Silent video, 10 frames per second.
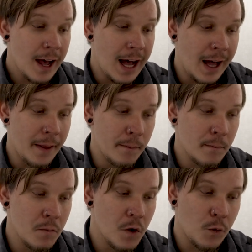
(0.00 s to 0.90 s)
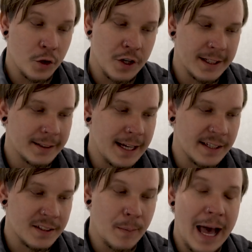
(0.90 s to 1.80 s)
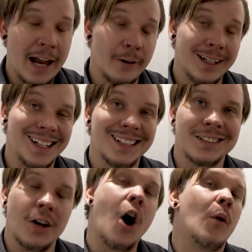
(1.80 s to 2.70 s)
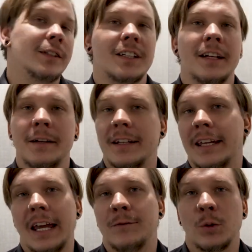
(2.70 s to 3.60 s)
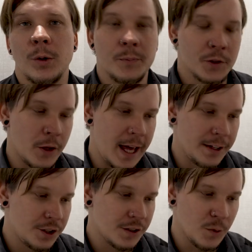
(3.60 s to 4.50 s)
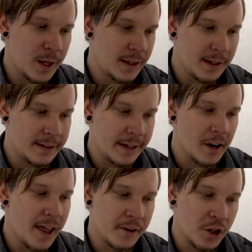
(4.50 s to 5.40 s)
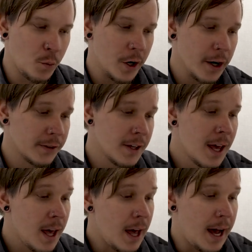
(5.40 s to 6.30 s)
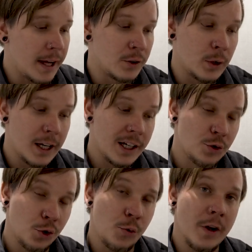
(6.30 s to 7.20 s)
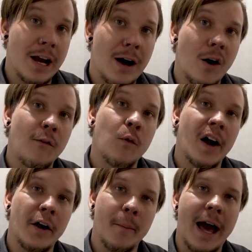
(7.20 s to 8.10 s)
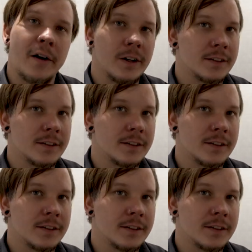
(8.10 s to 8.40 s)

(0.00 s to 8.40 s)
if we're trying to test the battery, it's always gonna indicate full. So that's just the way the technology works. To get a true readout of where your battery